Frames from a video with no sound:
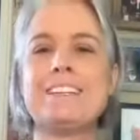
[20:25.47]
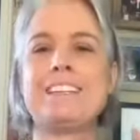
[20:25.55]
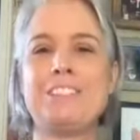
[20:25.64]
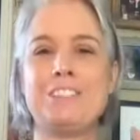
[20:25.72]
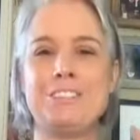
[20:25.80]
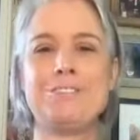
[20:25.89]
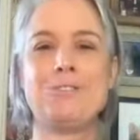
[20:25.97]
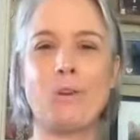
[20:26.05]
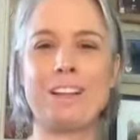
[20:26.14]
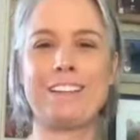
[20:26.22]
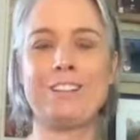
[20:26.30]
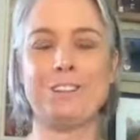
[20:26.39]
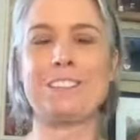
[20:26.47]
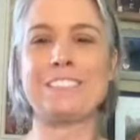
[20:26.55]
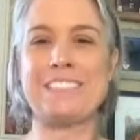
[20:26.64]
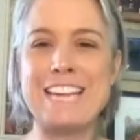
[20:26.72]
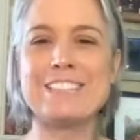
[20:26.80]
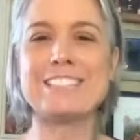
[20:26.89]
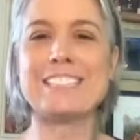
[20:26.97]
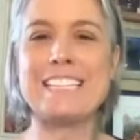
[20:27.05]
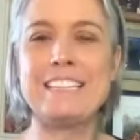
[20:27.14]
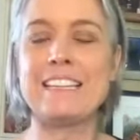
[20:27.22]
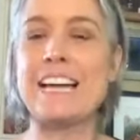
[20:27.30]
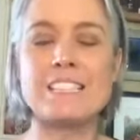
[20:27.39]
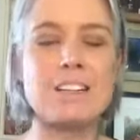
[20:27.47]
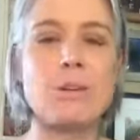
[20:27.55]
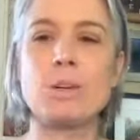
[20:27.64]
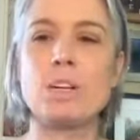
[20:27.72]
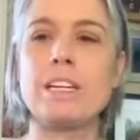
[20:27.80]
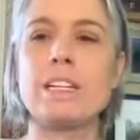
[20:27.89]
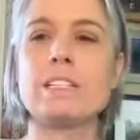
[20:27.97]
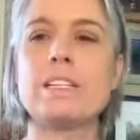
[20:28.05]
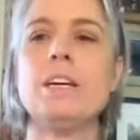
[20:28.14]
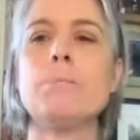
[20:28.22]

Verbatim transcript: the for you know salesy and that's not what it is